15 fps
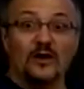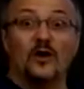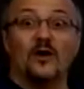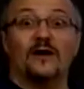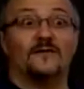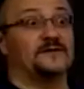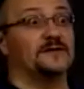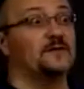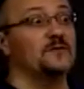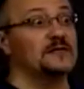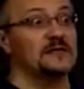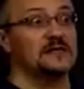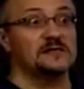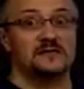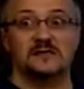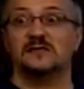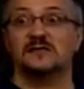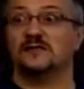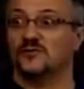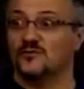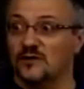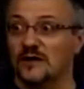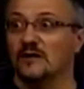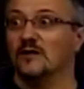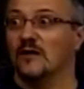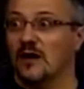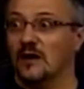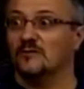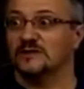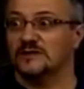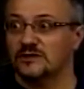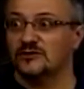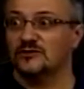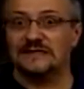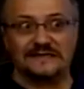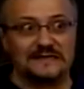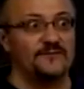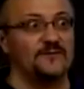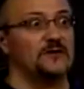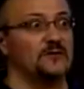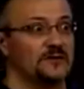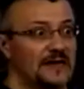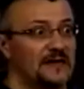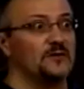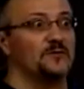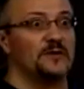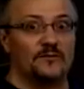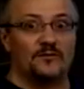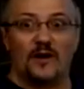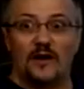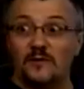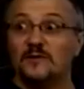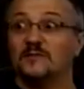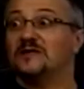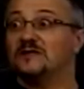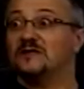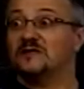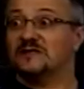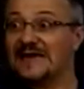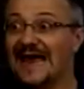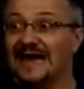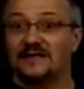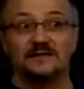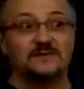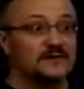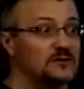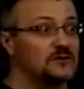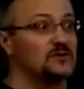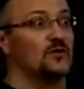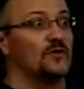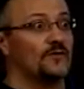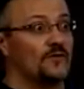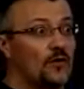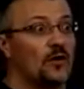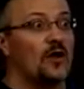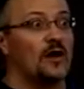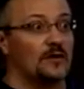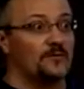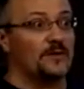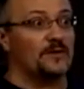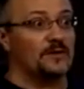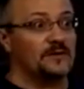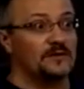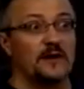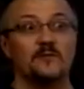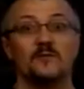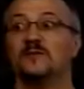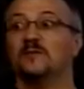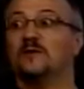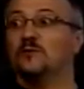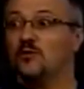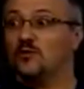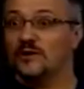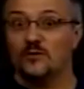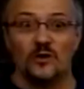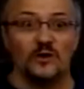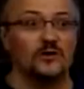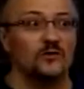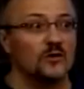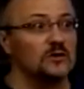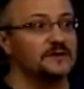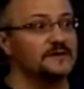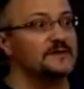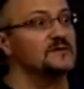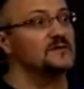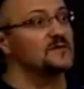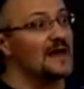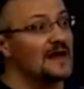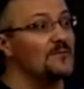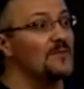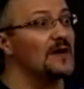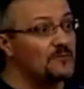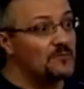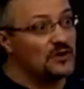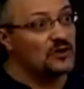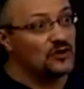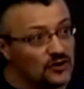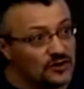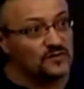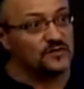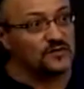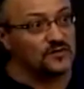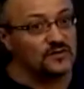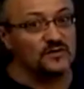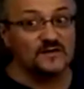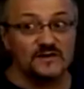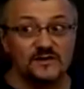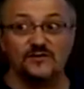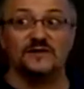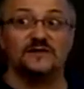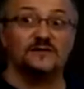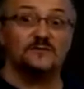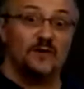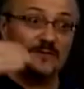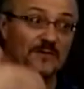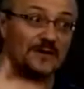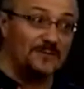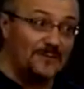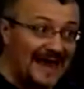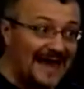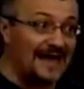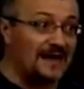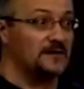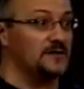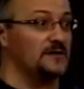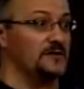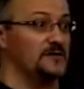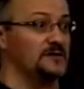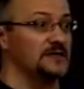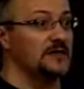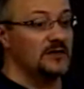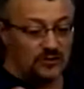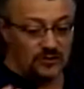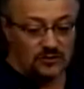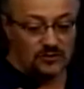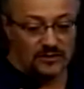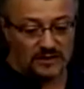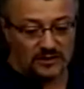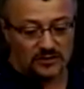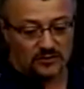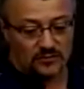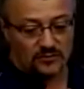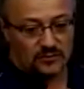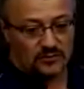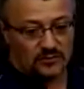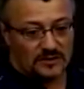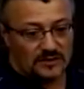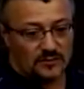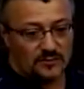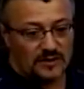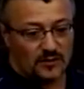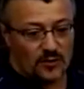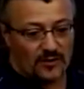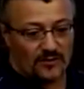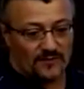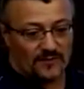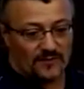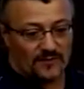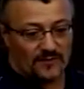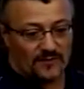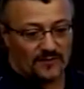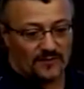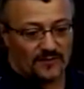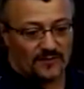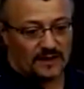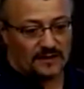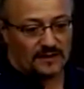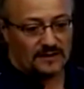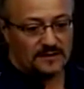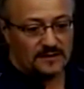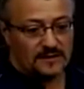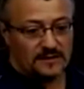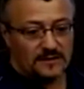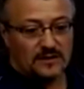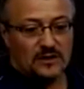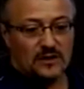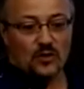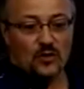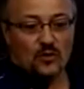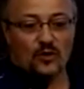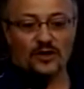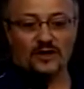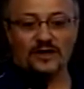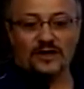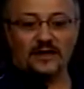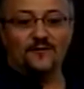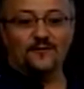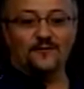if somebody says this has real long residual activity or that could be a problem, it means it's active in the soil for a long period of time, maybe more than one growing season. That might be good in certain situations, might be bad in others. You need to, you need to be aware of that, okay? We're going to cover